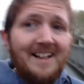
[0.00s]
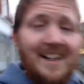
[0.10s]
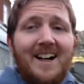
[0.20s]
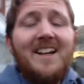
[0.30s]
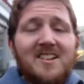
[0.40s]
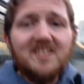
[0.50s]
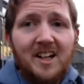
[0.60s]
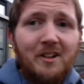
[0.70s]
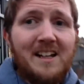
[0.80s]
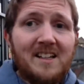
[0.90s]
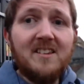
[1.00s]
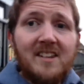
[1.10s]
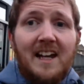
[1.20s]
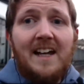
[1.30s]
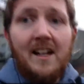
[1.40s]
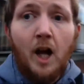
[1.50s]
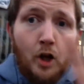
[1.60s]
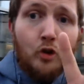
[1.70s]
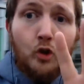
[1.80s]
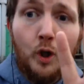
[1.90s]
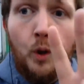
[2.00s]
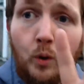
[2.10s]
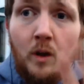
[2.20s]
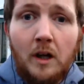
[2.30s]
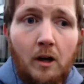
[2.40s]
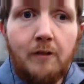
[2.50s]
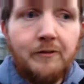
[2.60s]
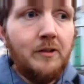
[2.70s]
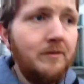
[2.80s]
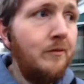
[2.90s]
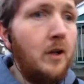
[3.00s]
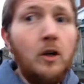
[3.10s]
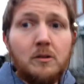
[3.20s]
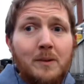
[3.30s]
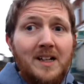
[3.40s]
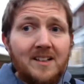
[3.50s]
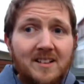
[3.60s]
guys, so it's day two of Vlogmas